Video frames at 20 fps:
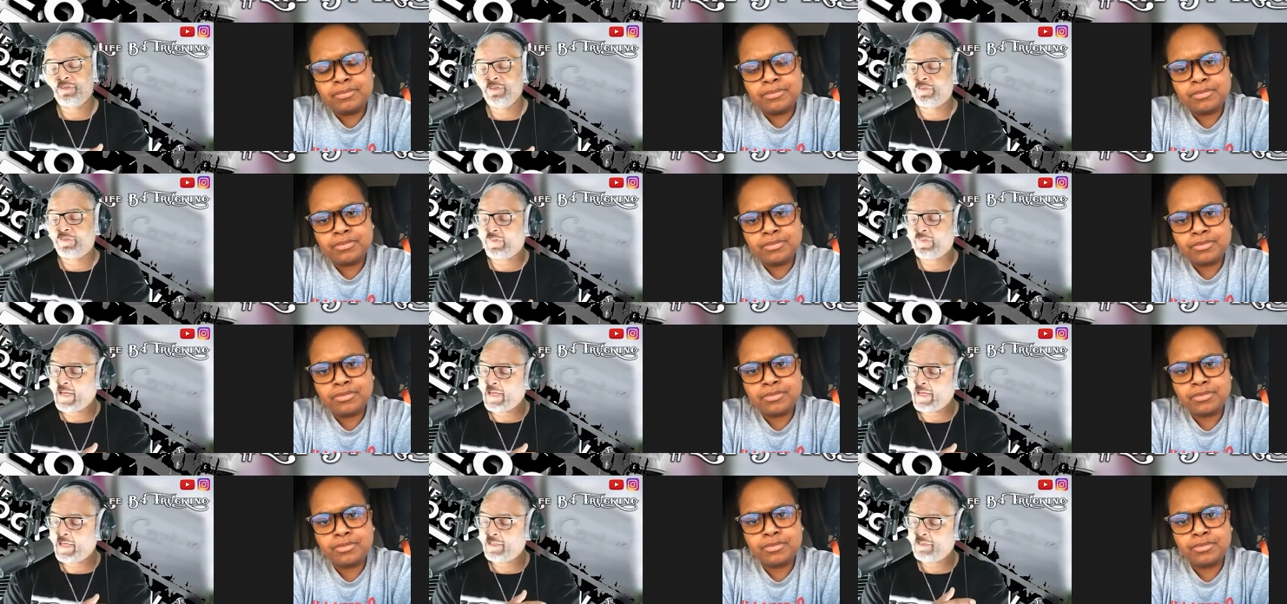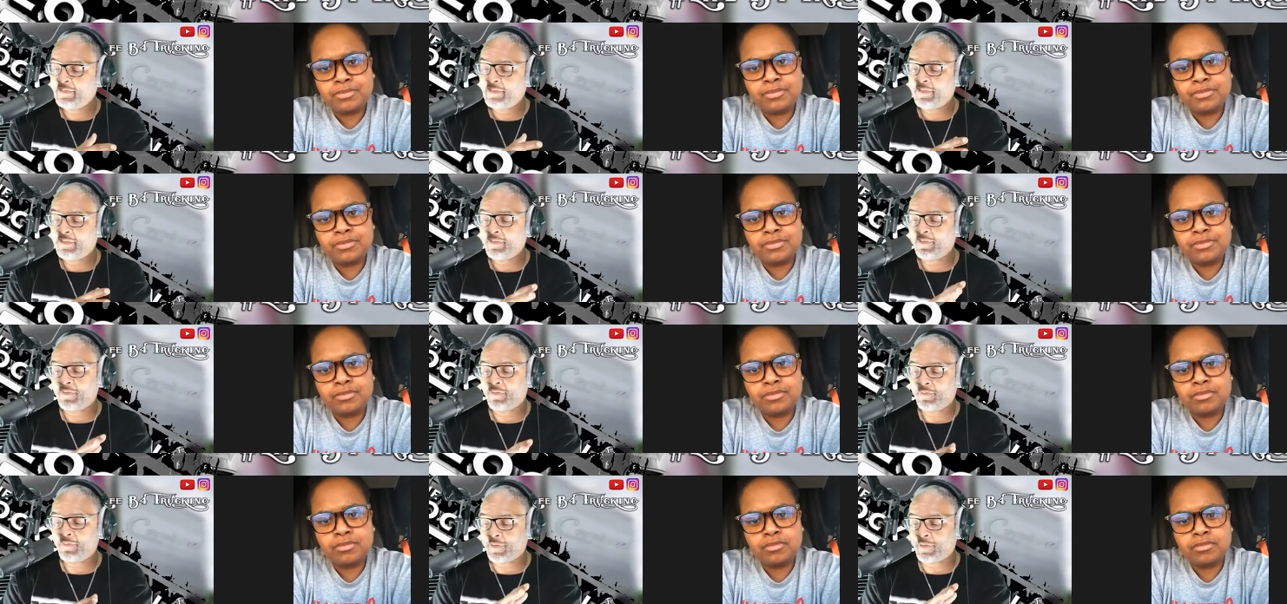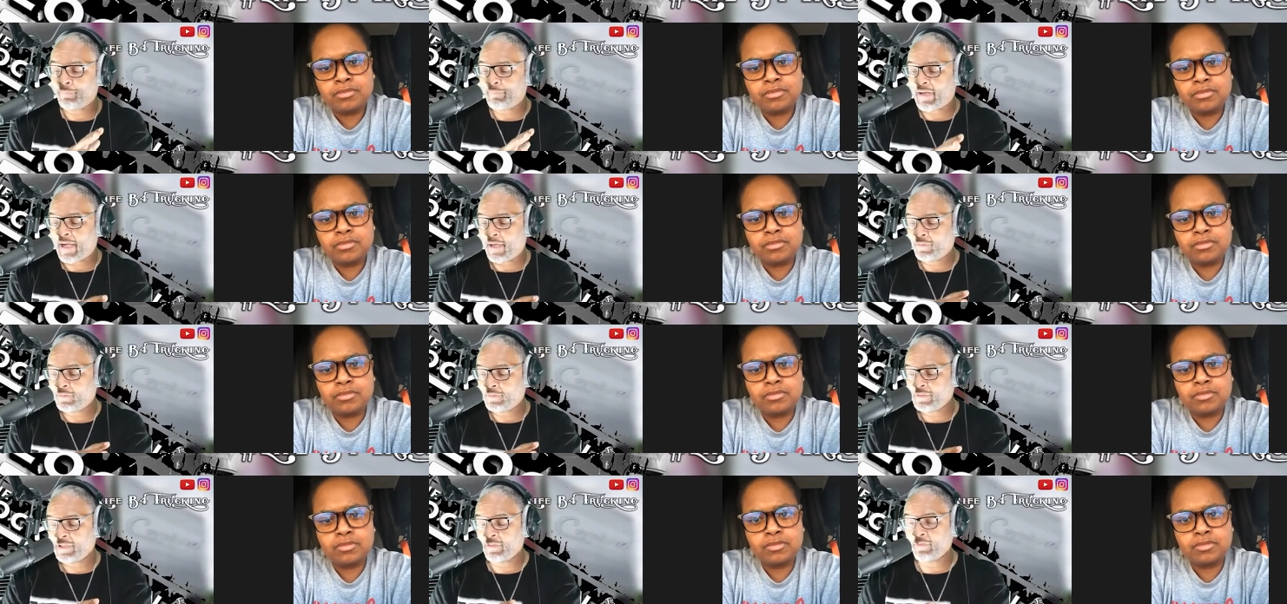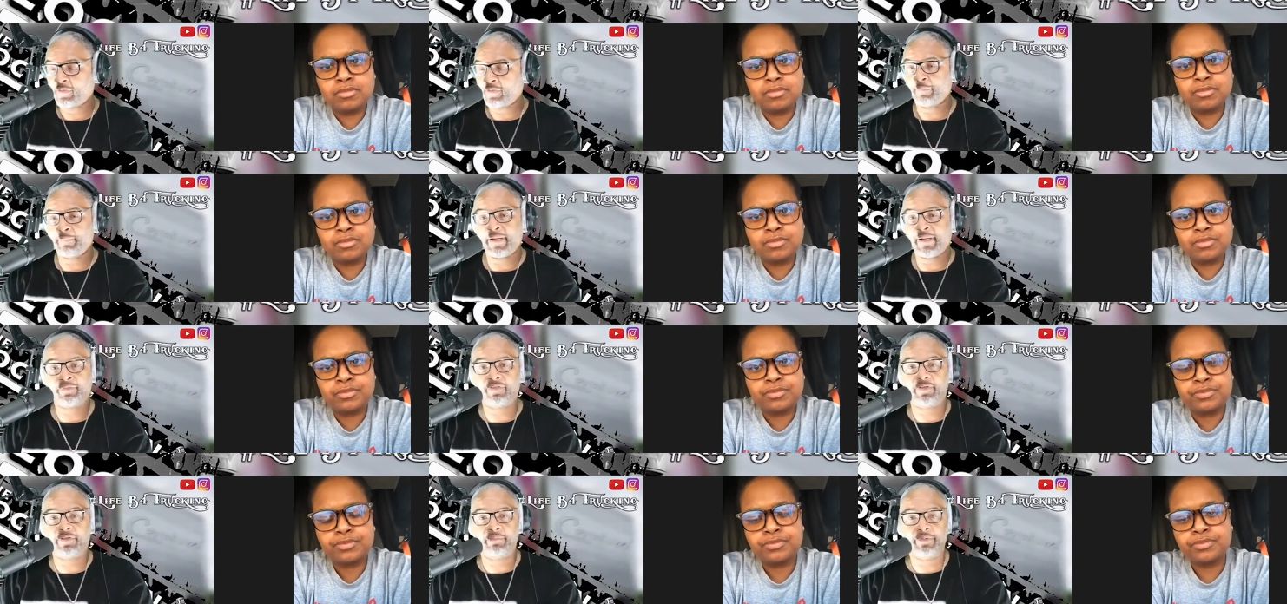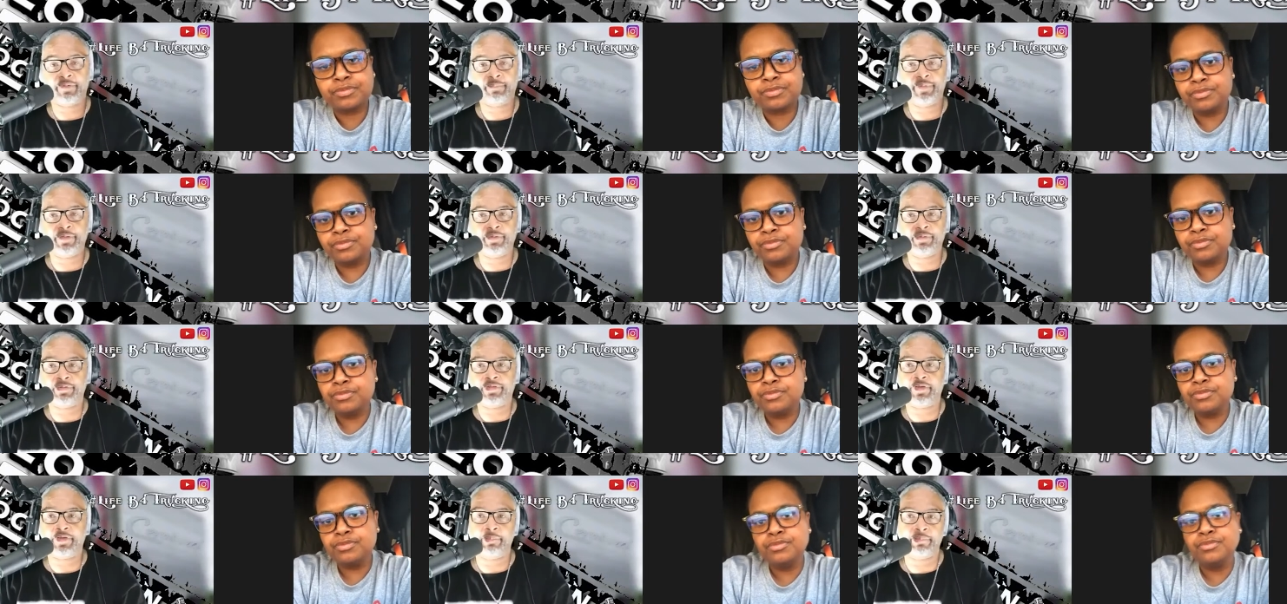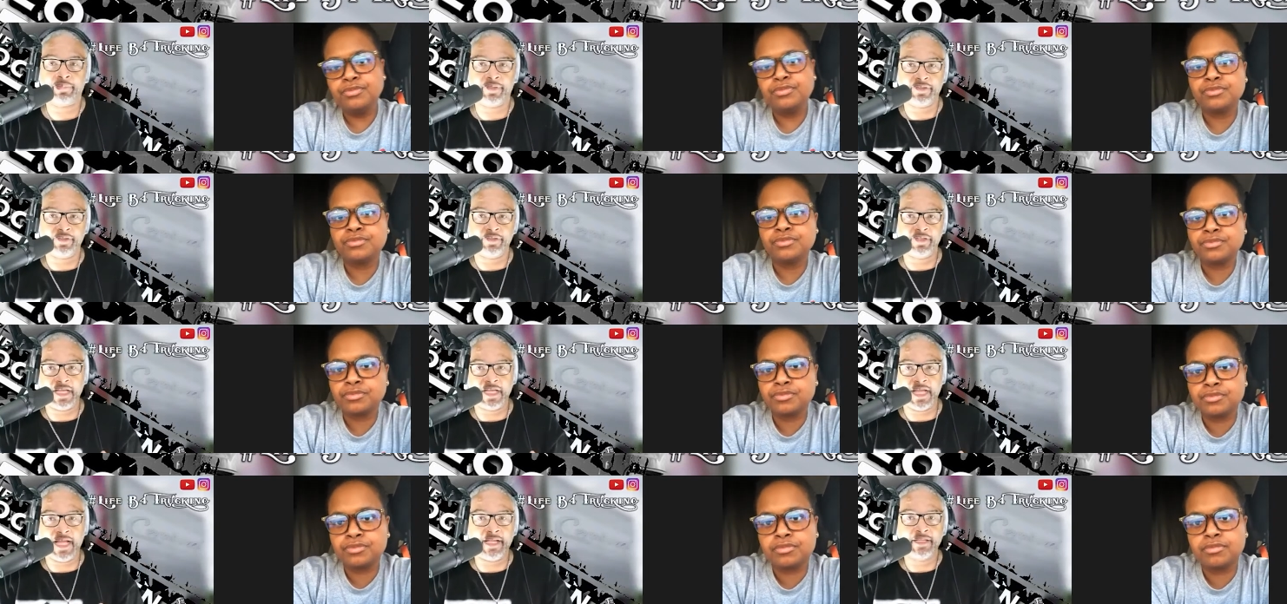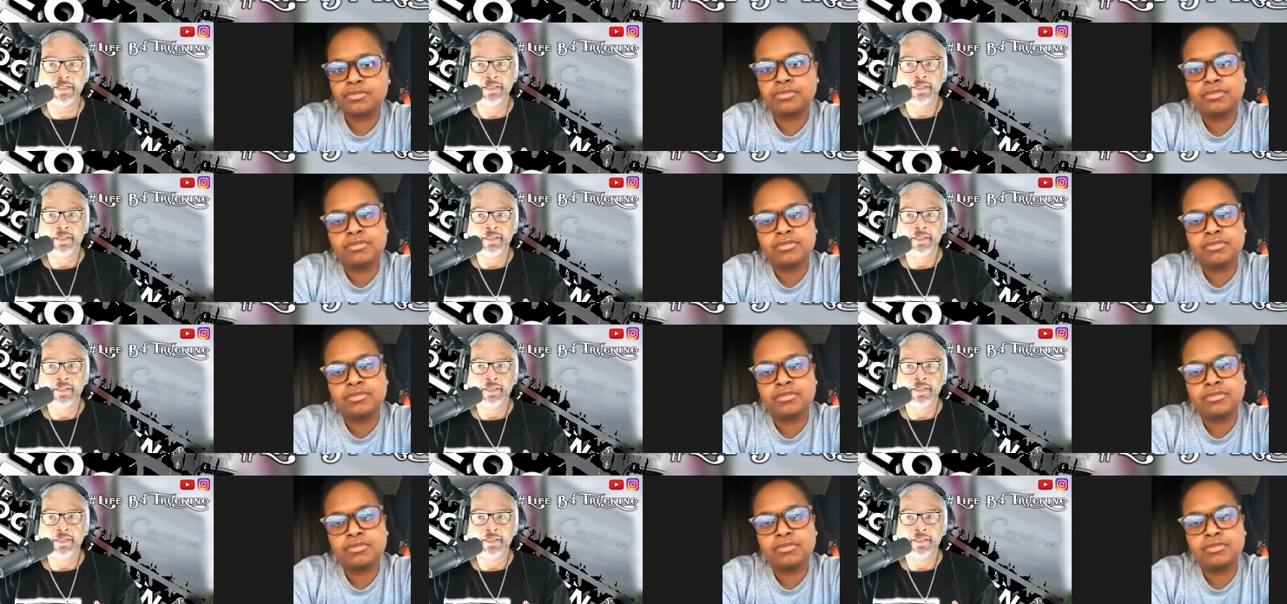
Speaker 1: saying, you know, about you know about some of the music, but you got